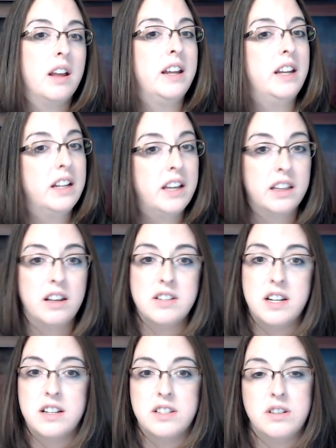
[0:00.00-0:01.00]
you need to get those
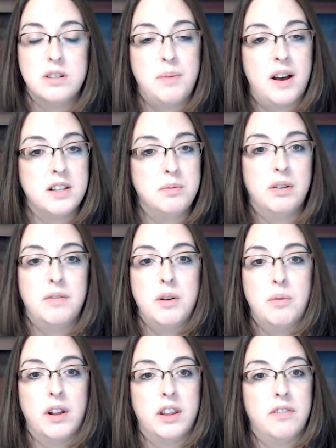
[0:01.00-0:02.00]
in as soon as possible if you
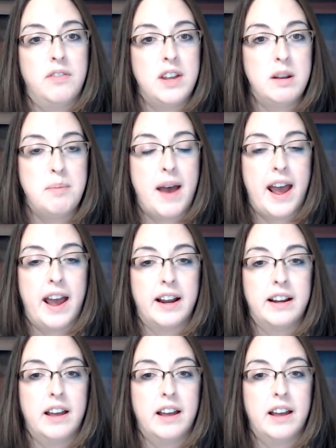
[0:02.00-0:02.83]
want the feedback